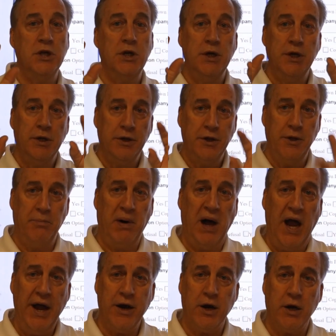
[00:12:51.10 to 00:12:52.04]
The
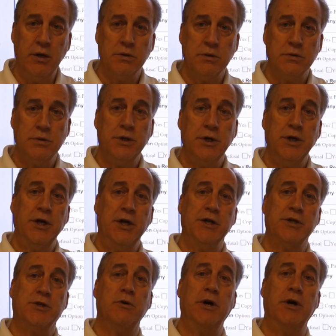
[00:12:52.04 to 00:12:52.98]
buyer
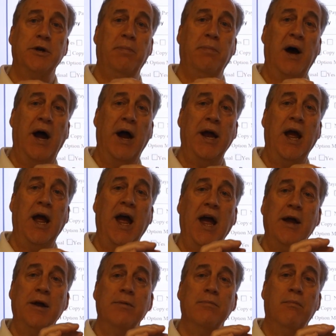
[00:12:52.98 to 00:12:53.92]
is going to buy
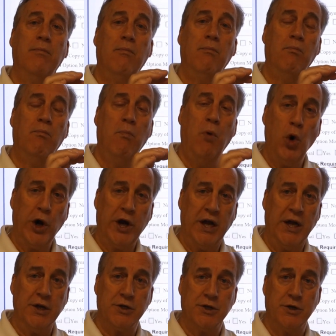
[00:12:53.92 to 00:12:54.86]
a
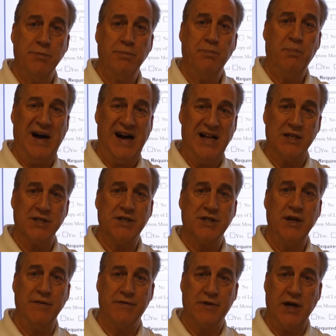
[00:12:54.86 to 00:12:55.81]
mortgage
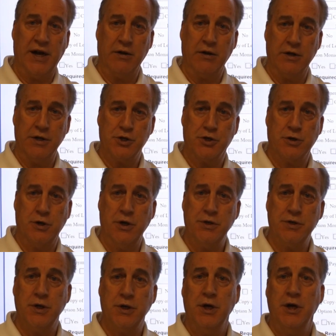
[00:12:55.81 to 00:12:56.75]
policy of title
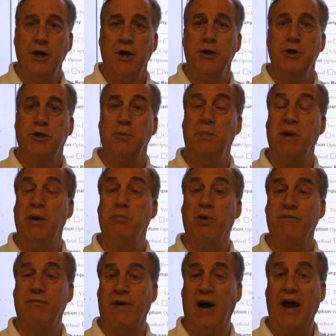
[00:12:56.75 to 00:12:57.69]
insurance to be
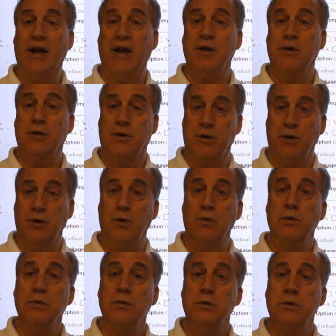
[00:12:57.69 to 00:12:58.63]
provided
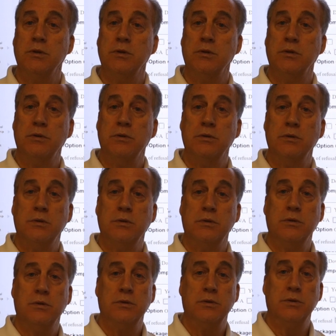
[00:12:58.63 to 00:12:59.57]
to
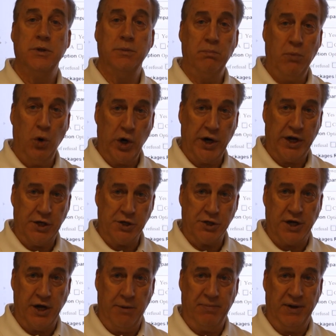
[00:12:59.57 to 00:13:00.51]
the mortgage
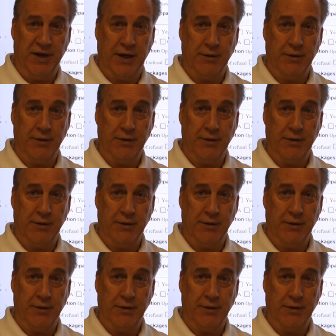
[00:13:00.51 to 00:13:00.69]
company.